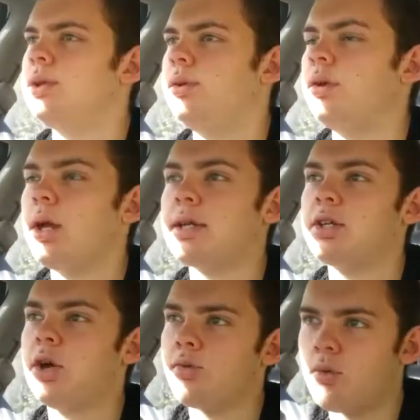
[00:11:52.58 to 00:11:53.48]
You
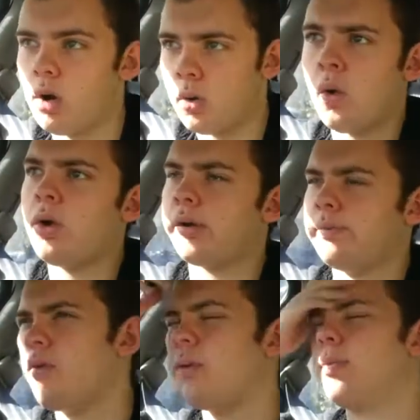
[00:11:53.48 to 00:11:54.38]
actually got a wrong order
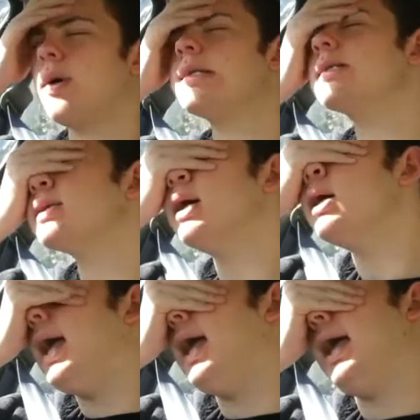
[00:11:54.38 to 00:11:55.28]
from the Brits.
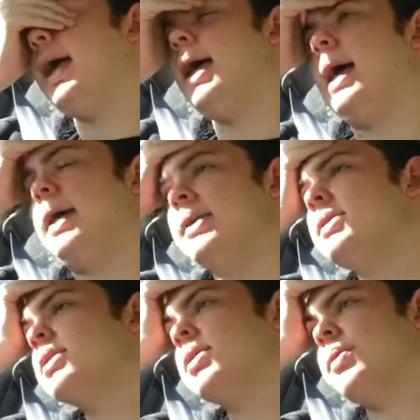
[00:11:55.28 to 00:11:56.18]
And
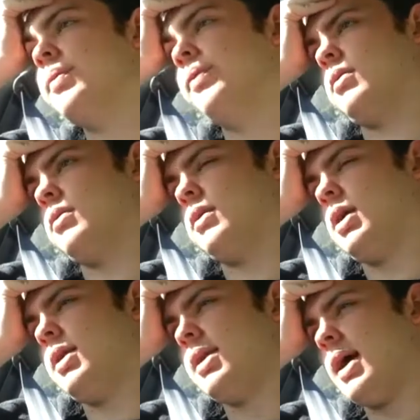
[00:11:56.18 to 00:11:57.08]

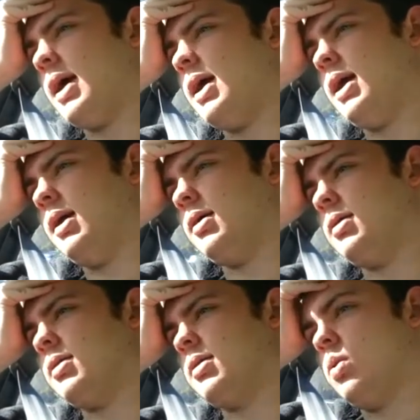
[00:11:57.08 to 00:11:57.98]
they
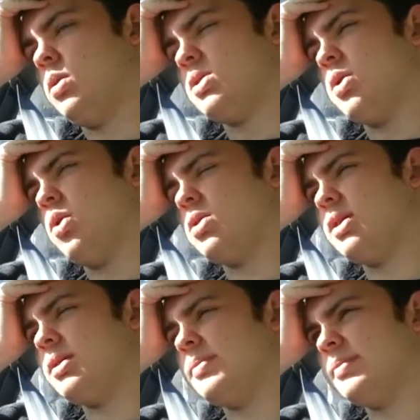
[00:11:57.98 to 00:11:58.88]
were
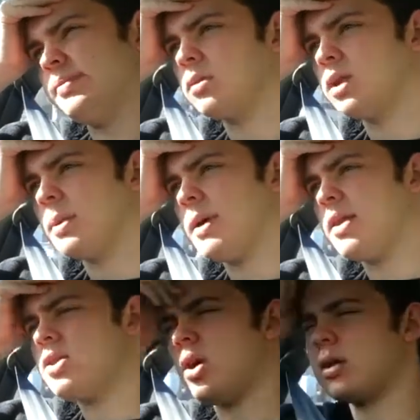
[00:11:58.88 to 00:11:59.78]
slaughtered by
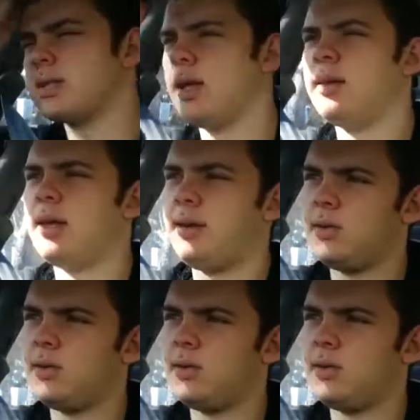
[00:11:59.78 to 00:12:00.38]
the Turks. They